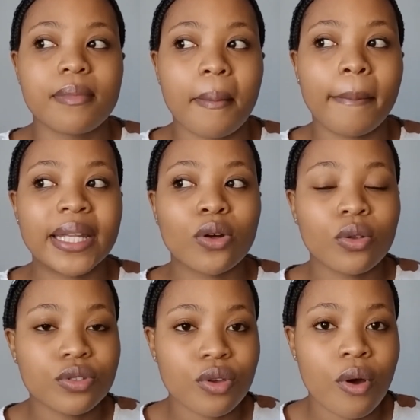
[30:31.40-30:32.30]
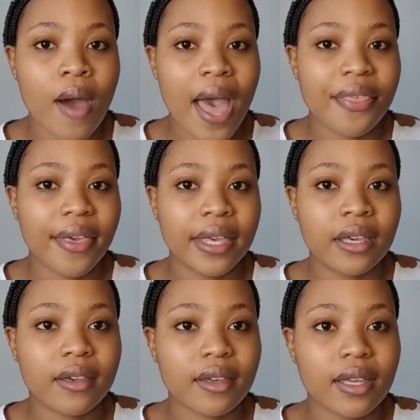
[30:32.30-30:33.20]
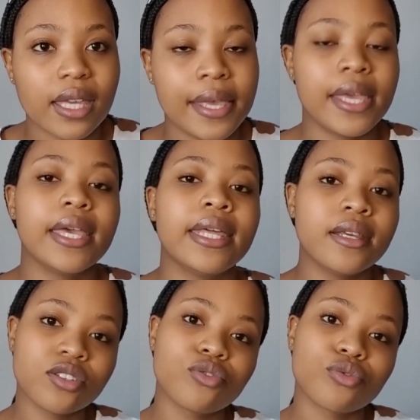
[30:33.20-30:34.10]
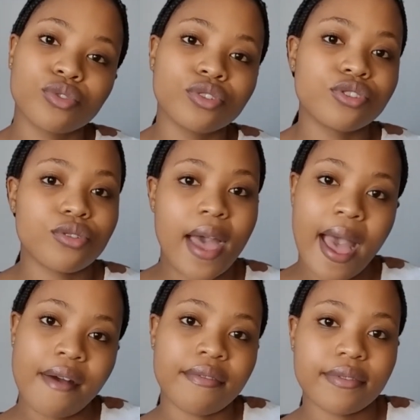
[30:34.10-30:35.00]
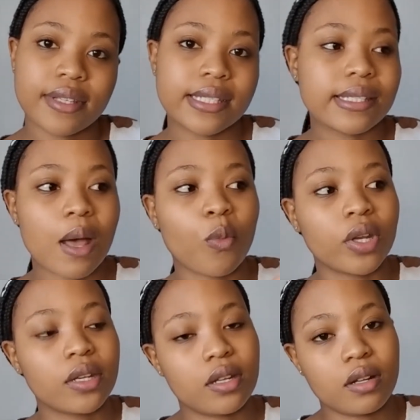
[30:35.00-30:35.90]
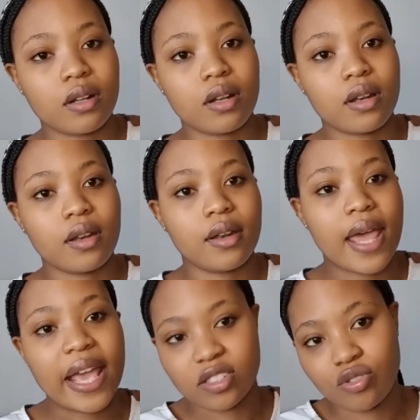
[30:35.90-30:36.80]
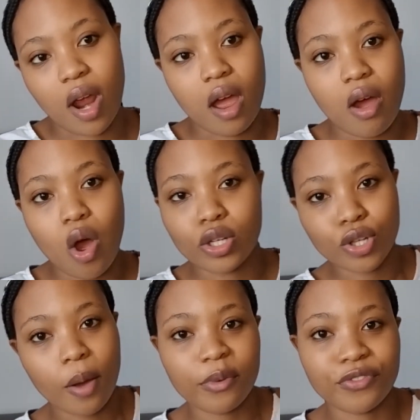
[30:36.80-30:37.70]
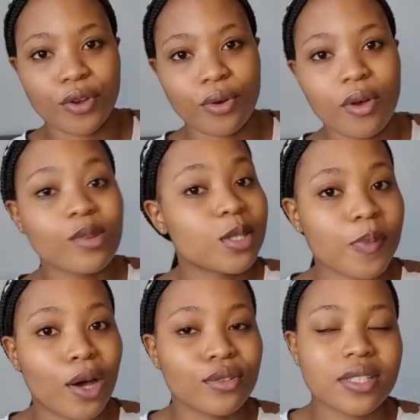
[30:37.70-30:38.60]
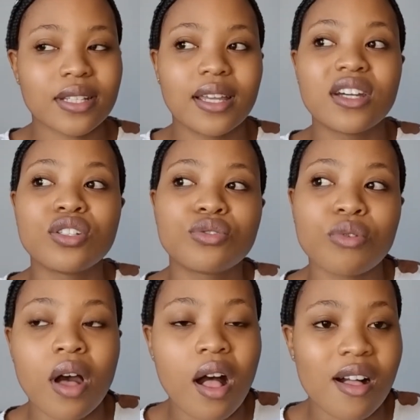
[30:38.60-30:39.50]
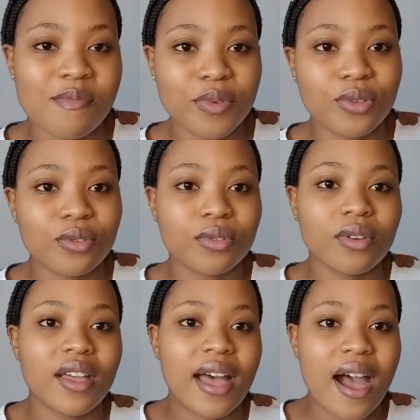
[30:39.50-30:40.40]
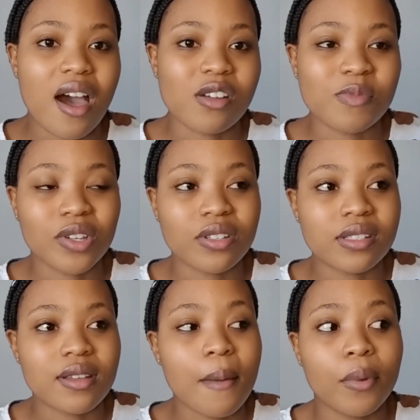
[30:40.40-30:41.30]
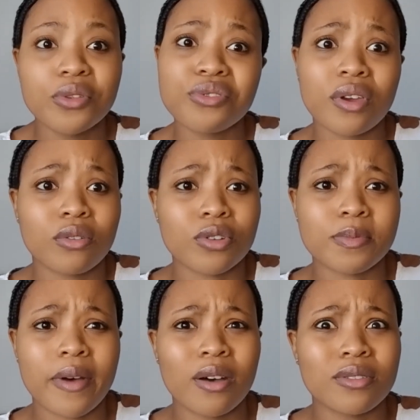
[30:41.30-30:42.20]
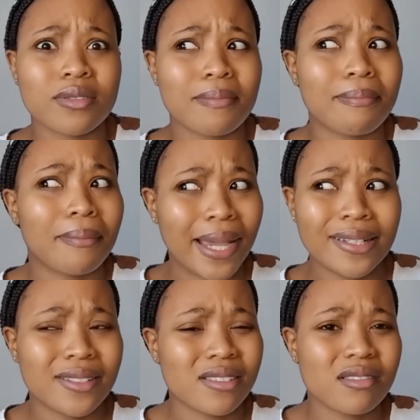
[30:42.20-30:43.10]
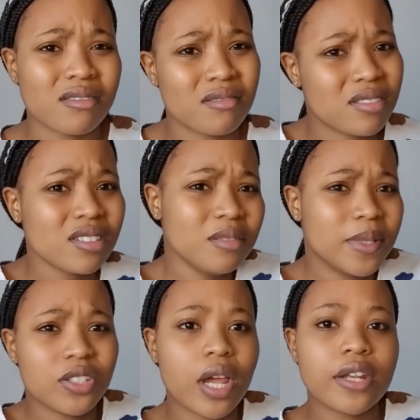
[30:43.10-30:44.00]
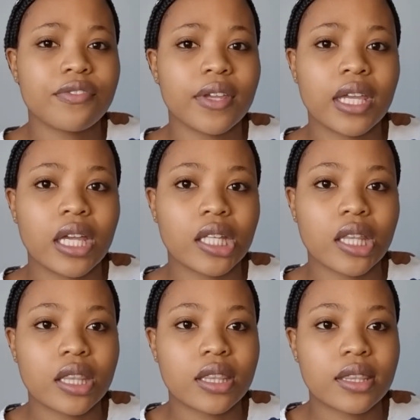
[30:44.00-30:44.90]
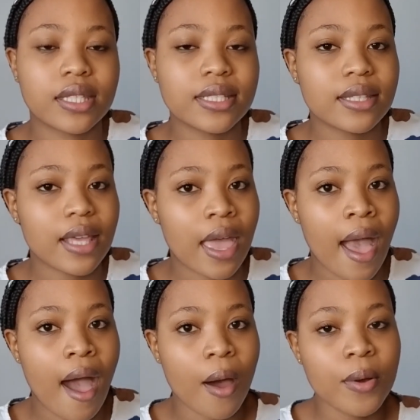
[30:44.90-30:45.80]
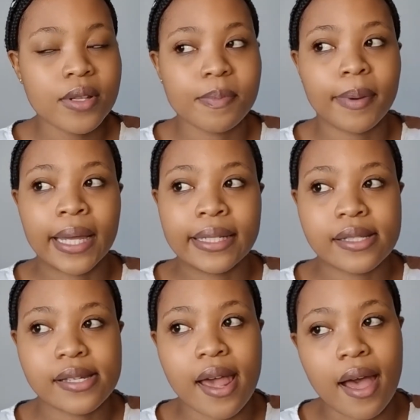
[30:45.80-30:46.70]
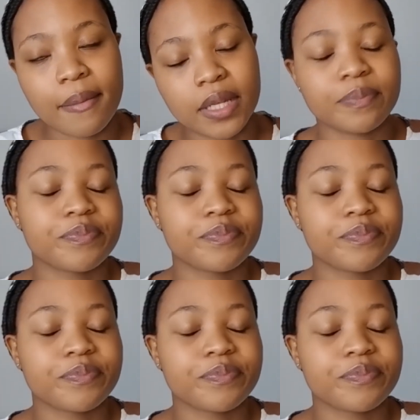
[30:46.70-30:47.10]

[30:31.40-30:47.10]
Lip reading: But also, I think it is good to have someone extra on top of your spouse to help you out, because both you and your spouse might still be trying to figure this thing out. But yeah, I mean,